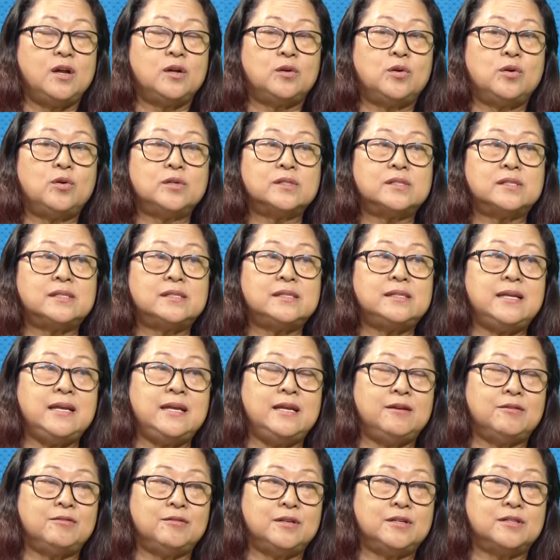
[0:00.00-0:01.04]
Coastal
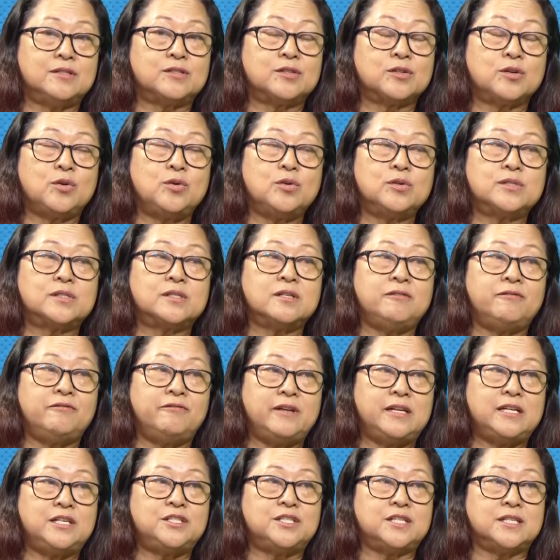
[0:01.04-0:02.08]
areas or coastal
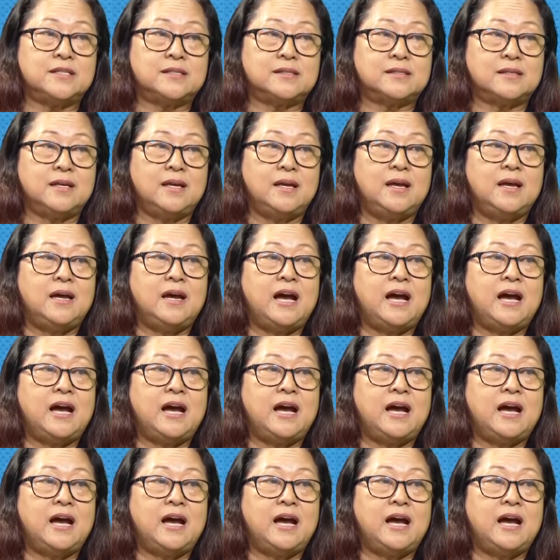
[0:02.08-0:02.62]
villages